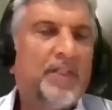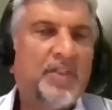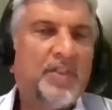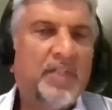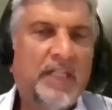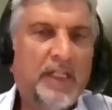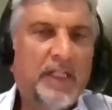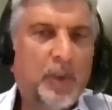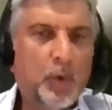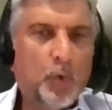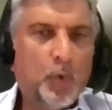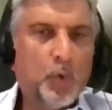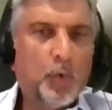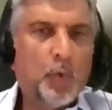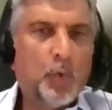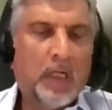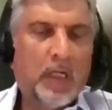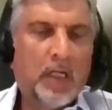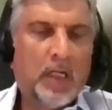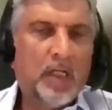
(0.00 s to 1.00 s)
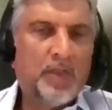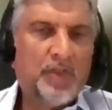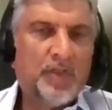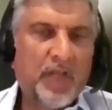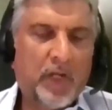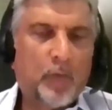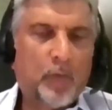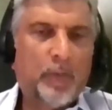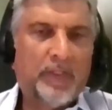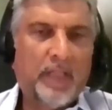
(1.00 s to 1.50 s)
just need to
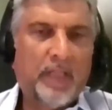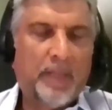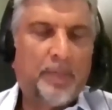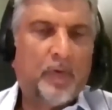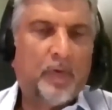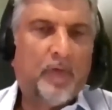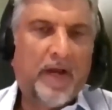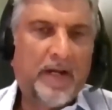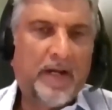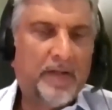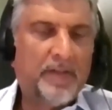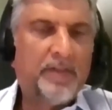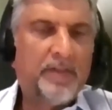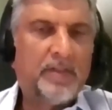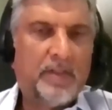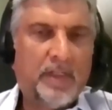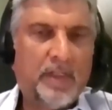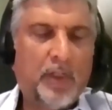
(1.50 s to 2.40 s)
check with their providers,